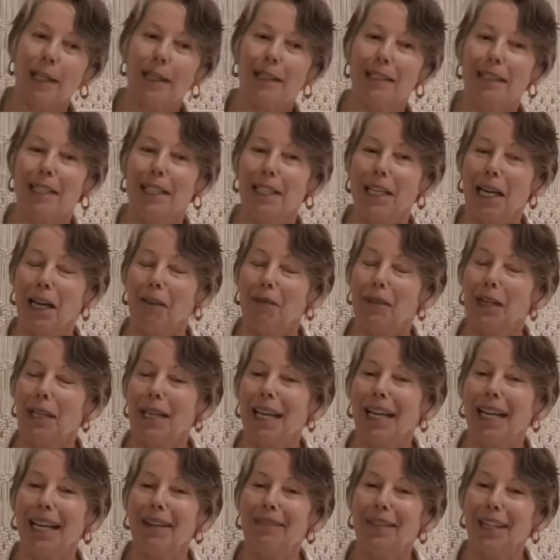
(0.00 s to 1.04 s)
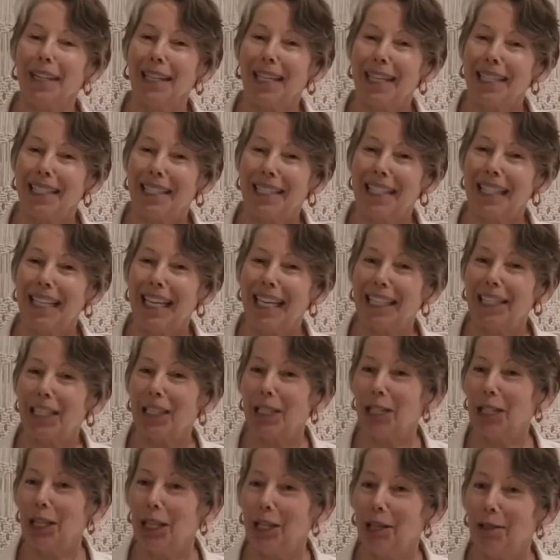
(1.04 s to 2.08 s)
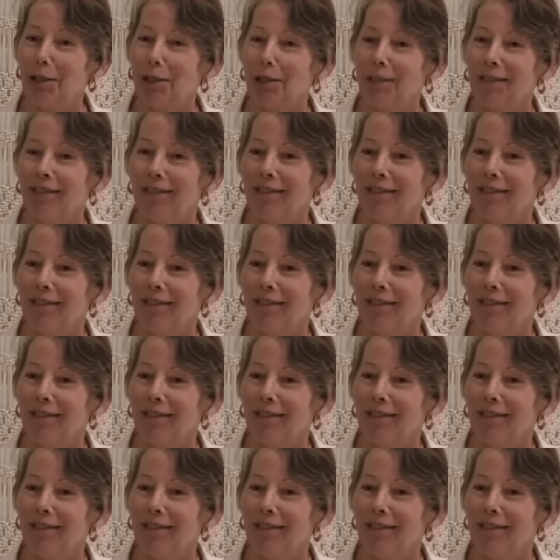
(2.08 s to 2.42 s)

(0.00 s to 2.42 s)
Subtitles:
Dr. Sada, Simran, and myself